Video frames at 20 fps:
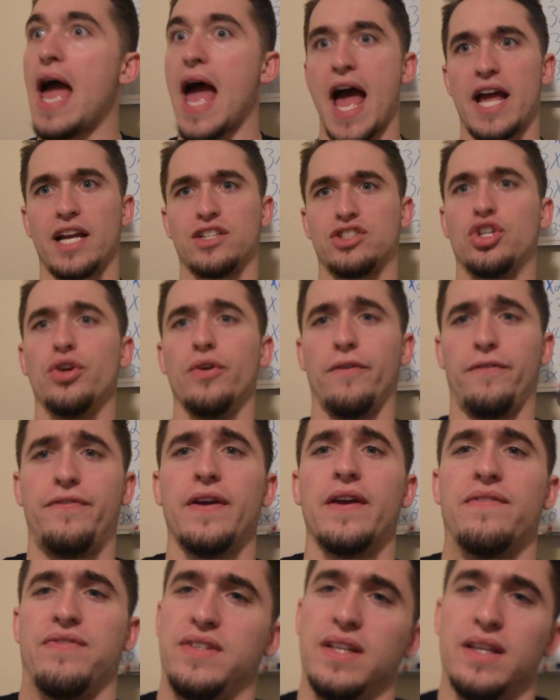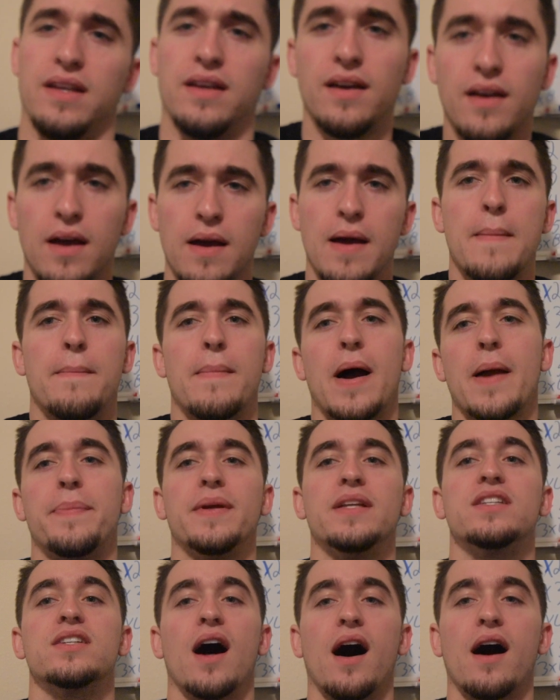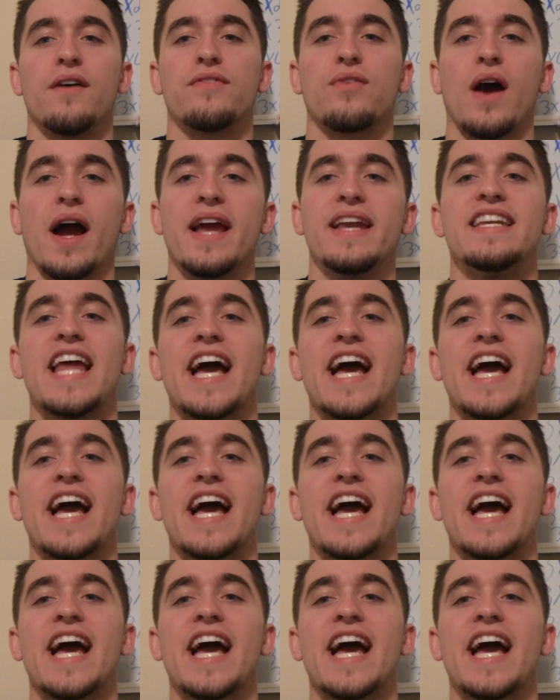at 250 might be tough, right?